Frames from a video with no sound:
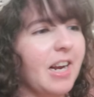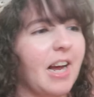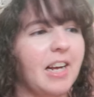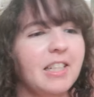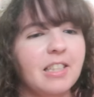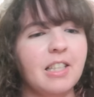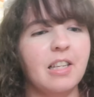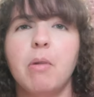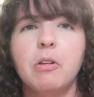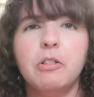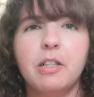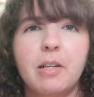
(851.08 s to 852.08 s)
nice,
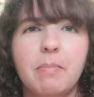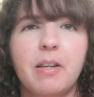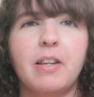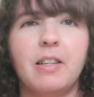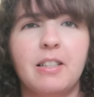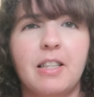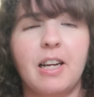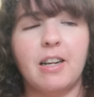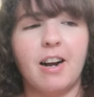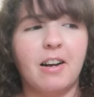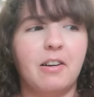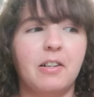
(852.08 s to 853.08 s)
mostly because the
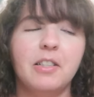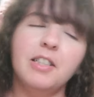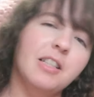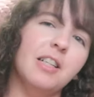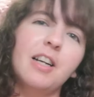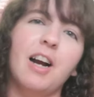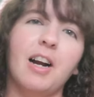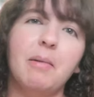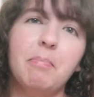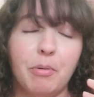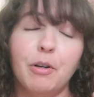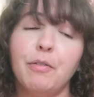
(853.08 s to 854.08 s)
colors
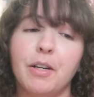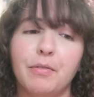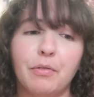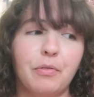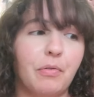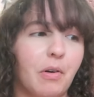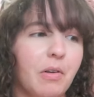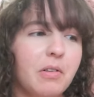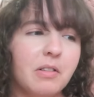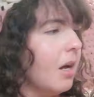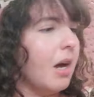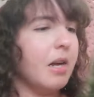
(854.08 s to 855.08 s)
are perfect for
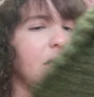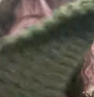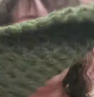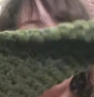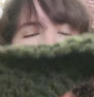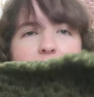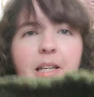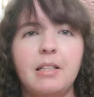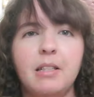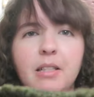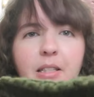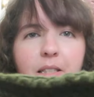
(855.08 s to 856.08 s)
fall. I also made
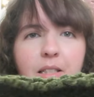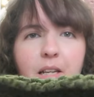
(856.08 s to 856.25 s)
this